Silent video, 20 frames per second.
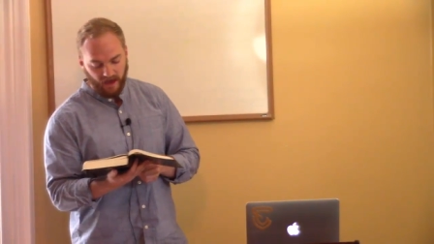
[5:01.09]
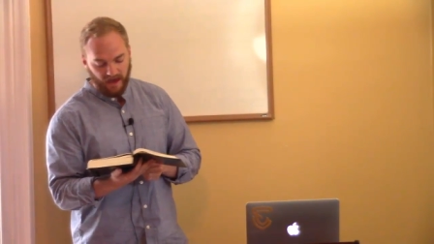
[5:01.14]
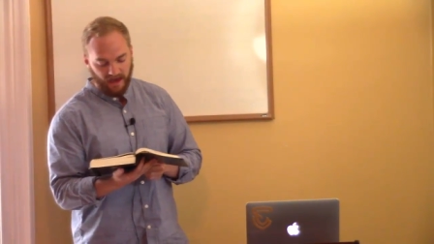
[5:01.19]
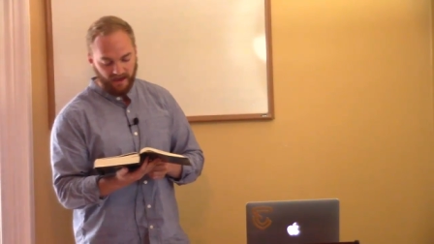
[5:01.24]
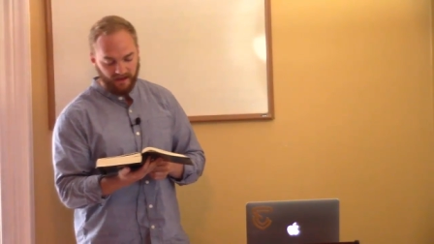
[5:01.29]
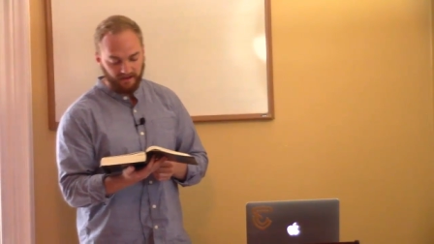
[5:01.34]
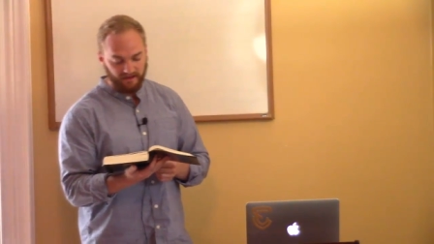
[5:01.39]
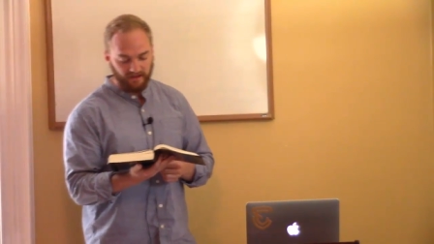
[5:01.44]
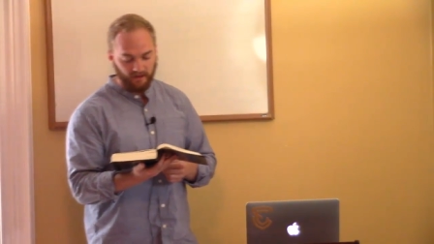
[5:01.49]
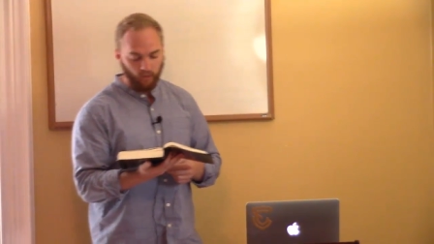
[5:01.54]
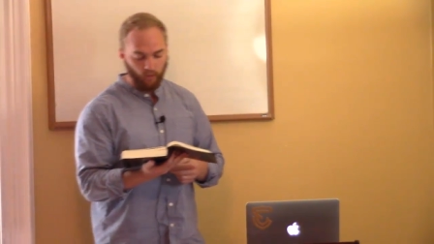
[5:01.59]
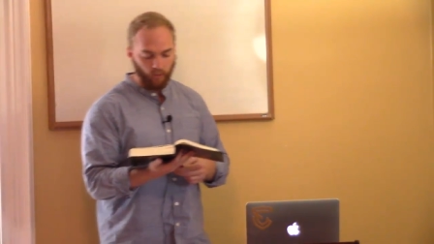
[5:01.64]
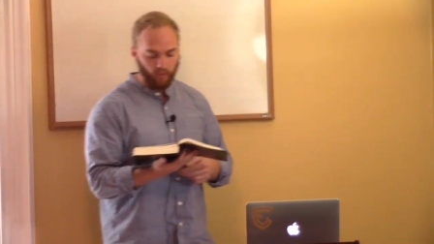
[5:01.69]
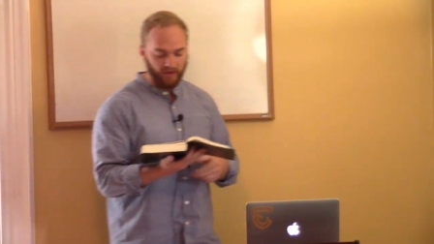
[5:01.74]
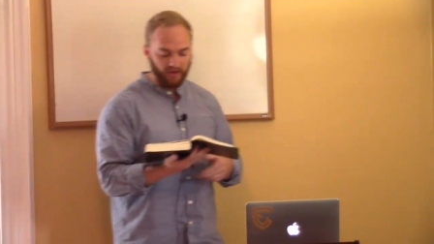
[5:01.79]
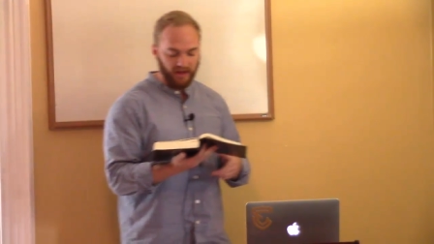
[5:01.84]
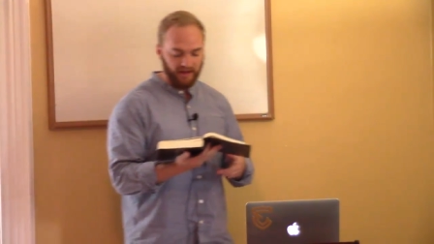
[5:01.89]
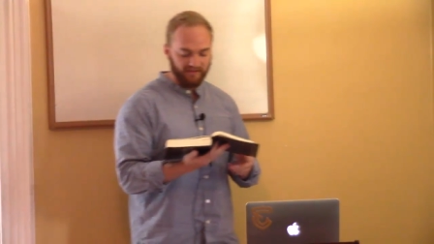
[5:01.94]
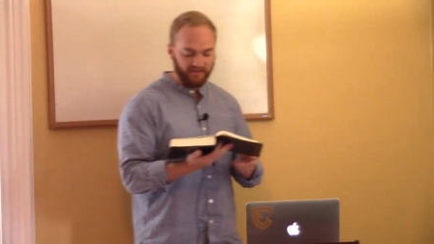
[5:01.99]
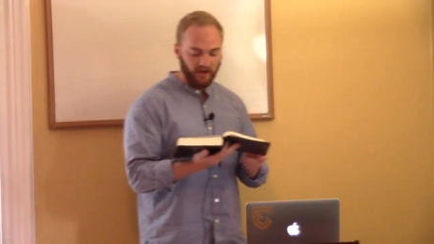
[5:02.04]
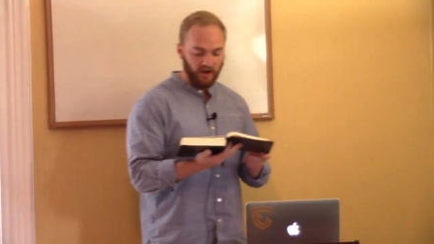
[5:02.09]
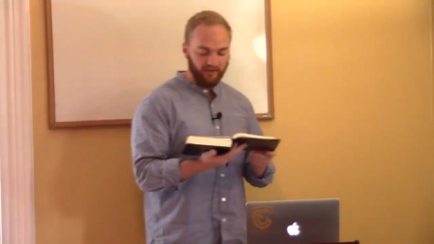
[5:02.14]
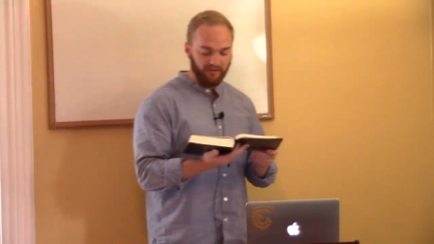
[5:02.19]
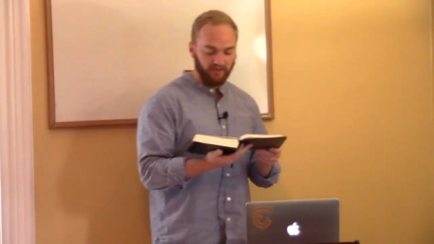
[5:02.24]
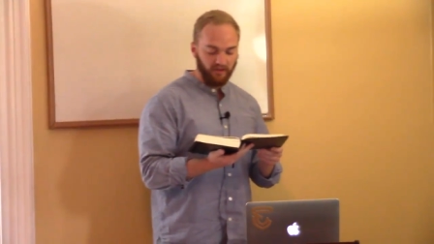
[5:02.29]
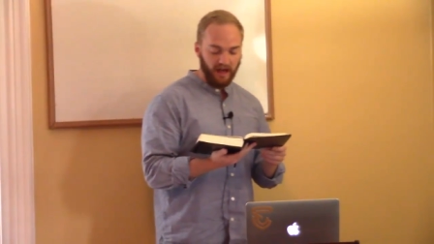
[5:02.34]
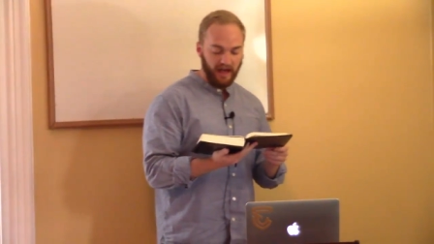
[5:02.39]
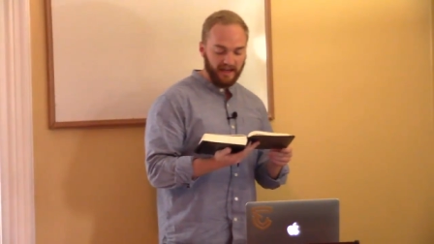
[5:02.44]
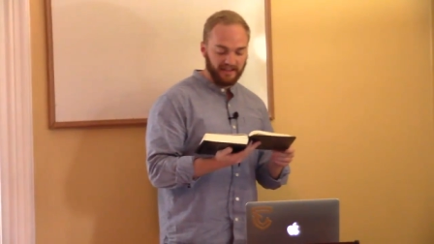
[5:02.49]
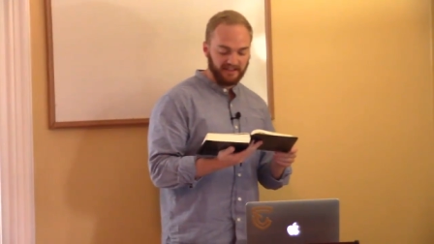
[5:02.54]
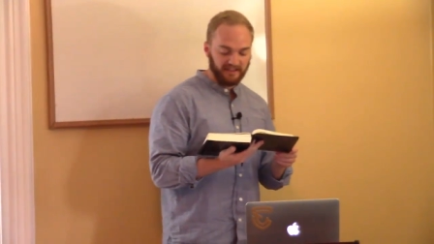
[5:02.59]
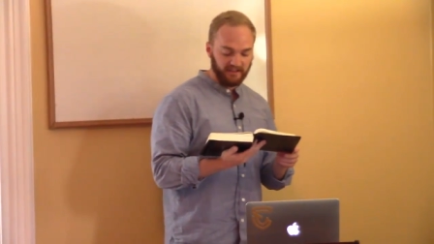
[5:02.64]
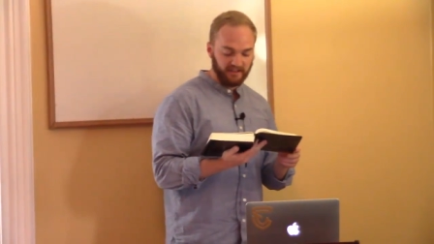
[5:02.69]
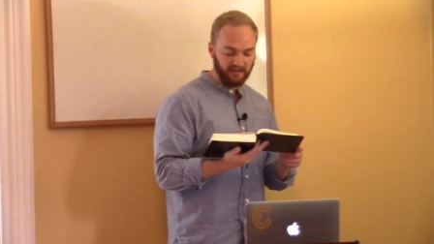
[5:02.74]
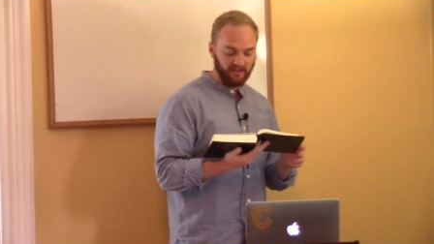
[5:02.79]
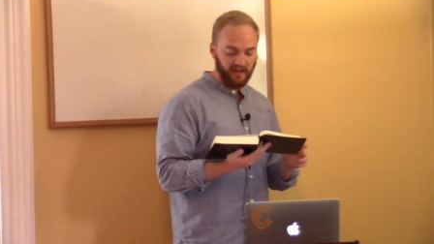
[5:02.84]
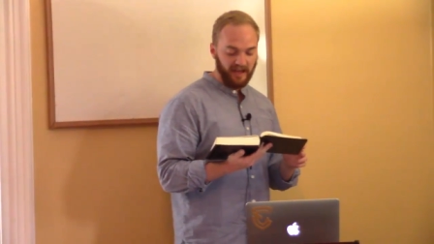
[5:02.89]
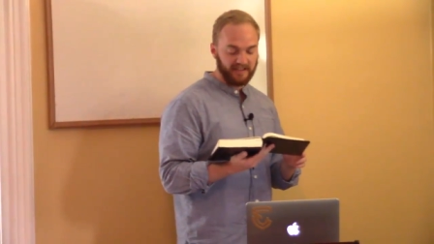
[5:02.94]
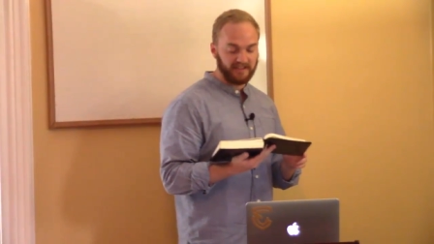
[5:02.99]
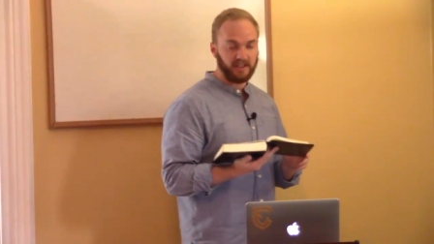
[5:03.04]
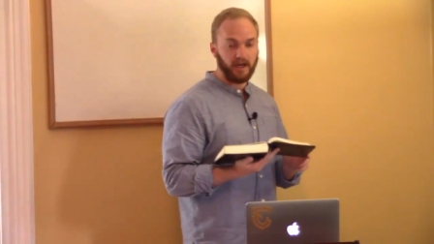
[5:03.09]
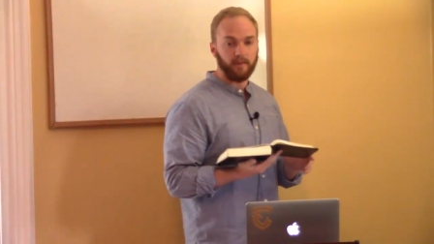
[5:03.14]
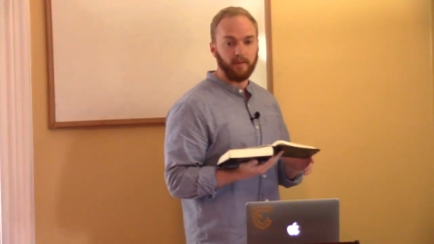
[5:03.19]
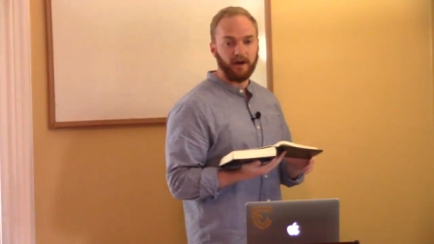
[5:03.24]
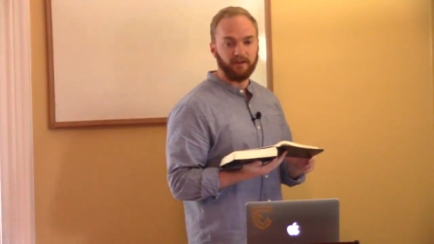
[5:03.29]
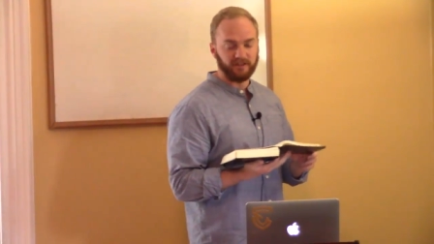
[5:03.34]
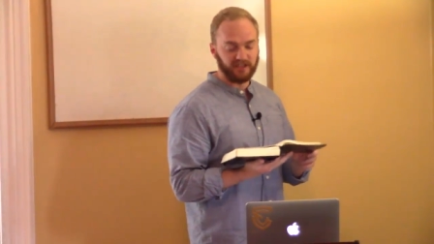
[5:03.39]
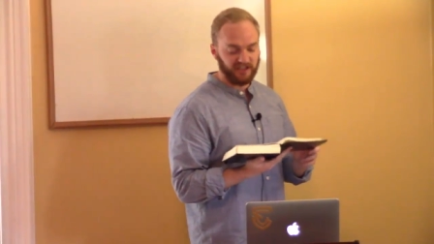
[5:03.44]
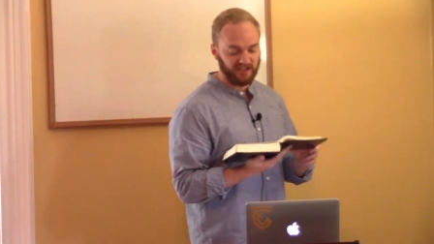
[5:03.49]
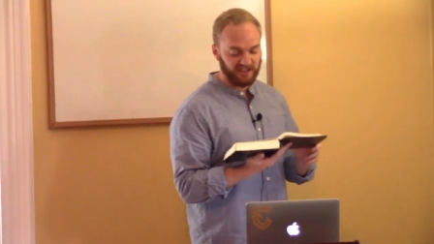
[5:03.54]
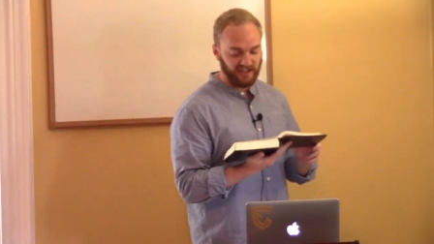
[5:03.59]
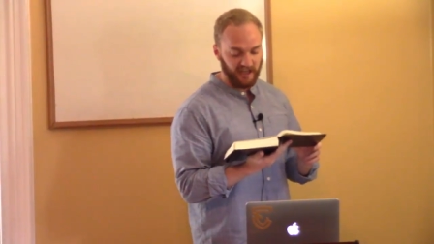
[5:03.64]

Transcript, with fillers: And we left off last, last time I was in